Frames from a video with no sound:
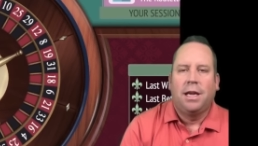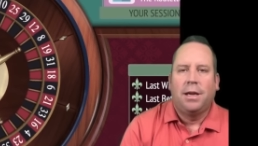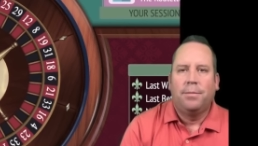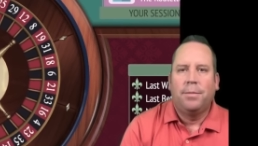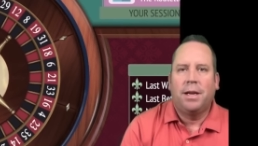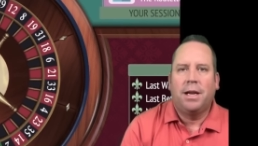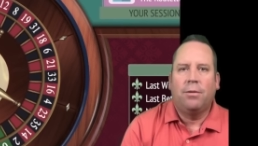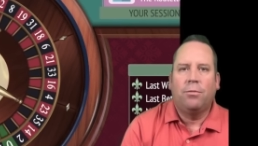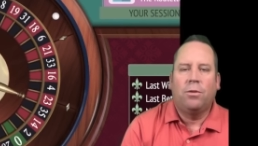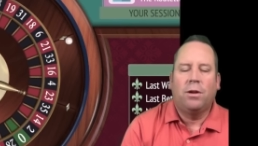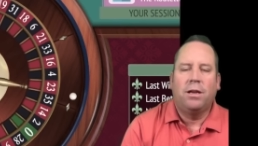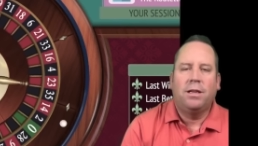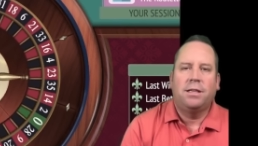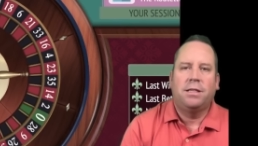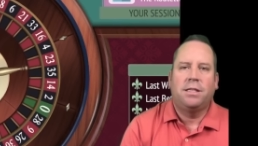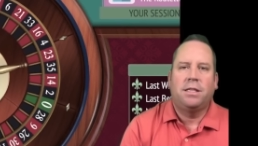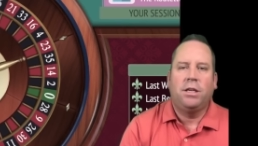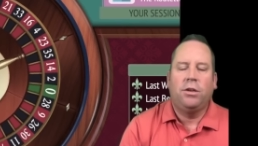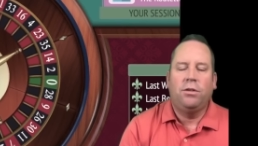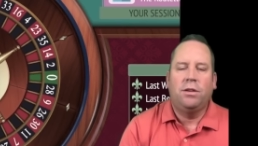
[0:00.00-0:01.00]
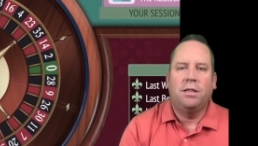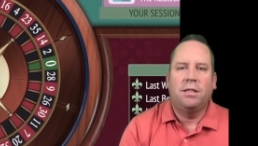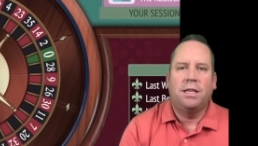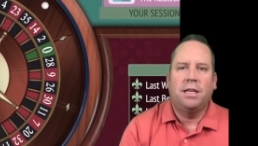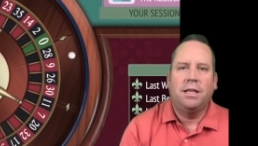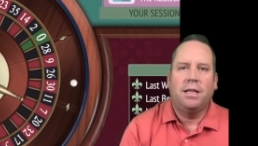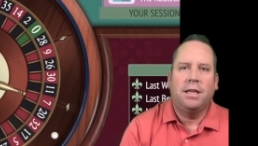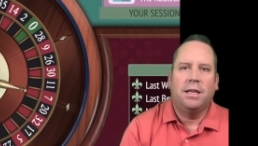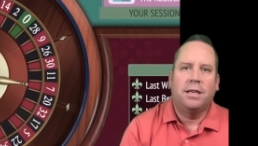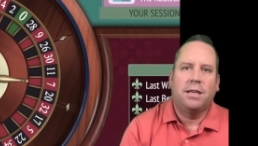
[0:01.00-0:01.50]
But I wanted you to see
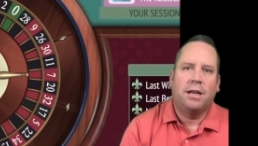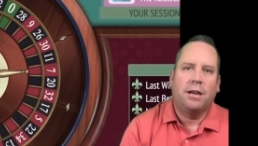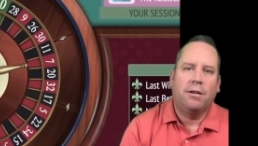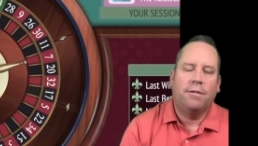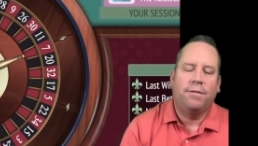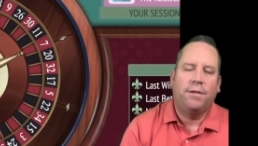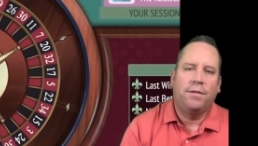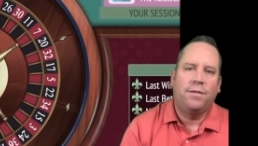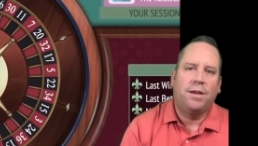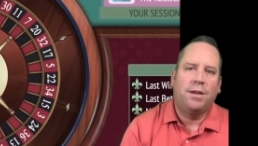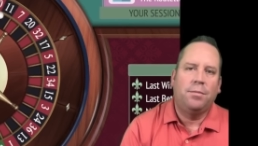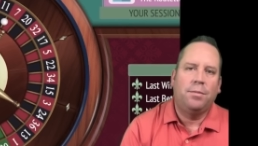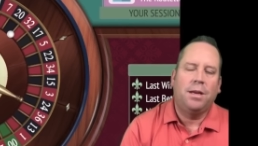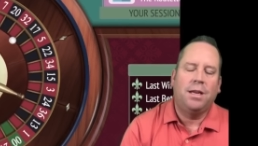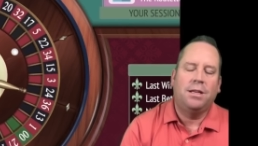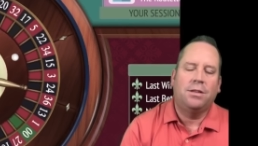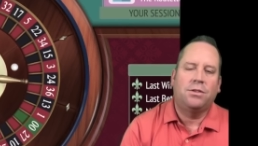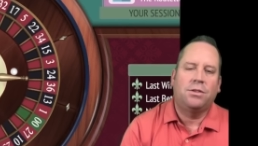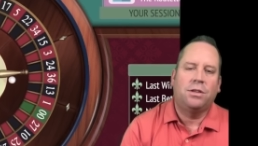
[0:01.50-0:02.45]
the entire 15 minutes